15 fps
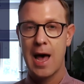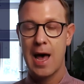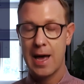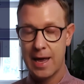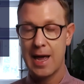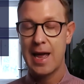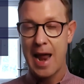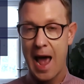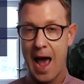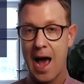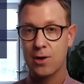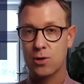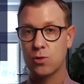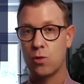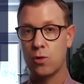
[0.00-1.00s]
an
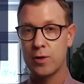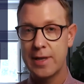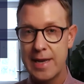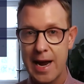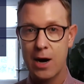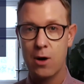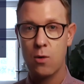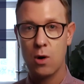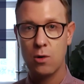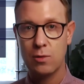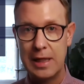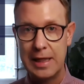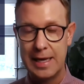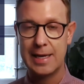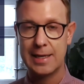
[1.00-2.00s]
actual
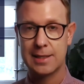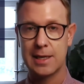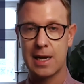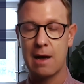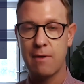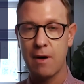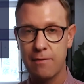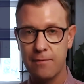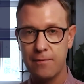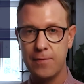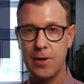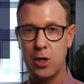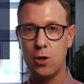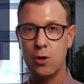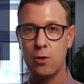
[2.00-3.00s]
narrowed list of a
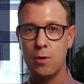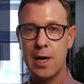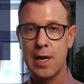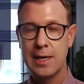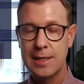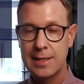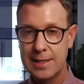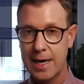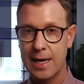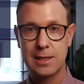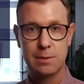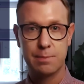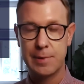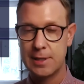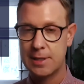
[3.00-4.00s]
few set
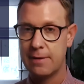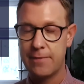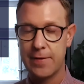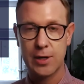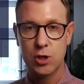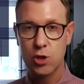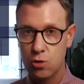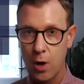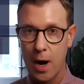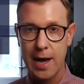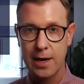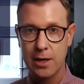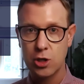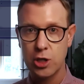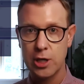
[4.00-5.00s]
specific
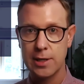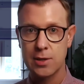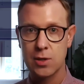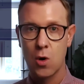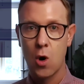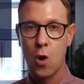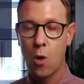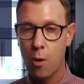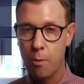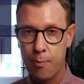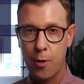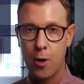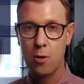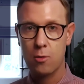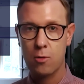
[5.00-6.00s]
strategies or
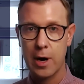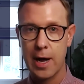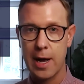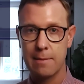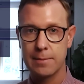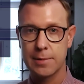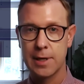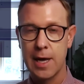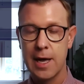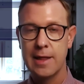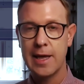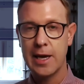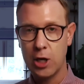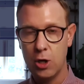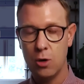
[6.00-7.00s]
programs
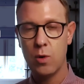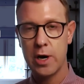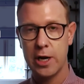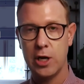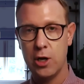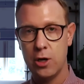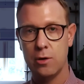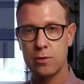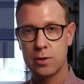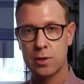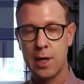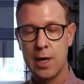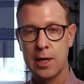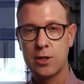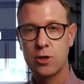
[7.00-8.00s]
that you want to
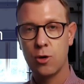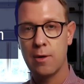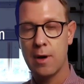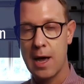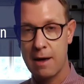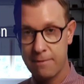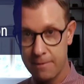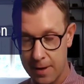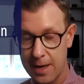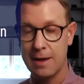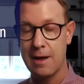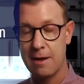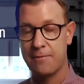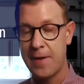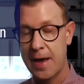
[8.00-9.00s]
use to
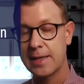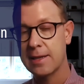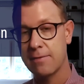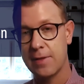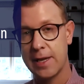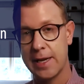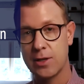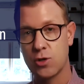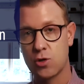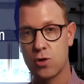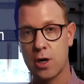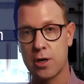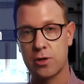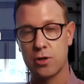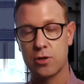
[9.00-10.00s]
effectively
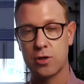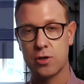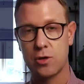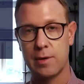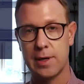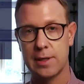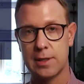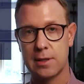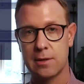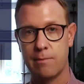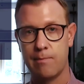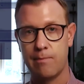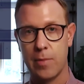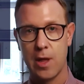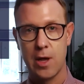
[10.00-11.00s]
instruct your students.
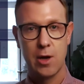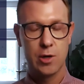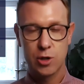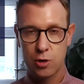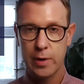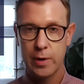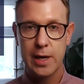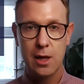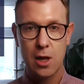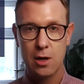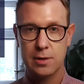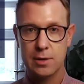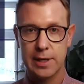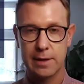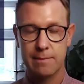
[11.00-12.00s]
So in
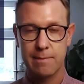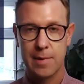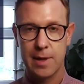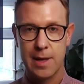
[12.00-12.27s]
closing,